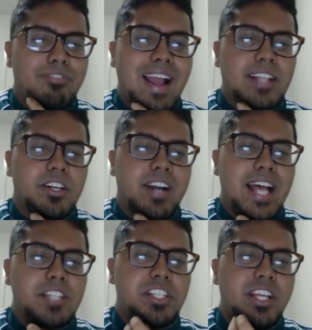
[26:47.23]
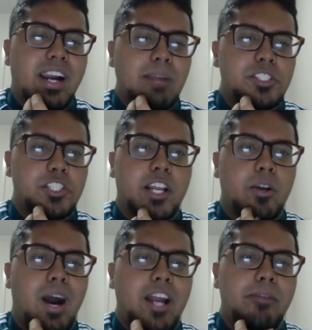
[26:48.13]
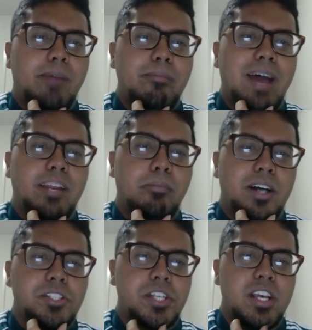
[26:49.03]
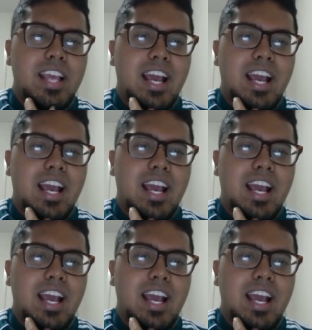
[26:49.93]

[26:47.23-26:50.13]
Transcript: a factor as here I'm just going to go out in my Mandibuzz.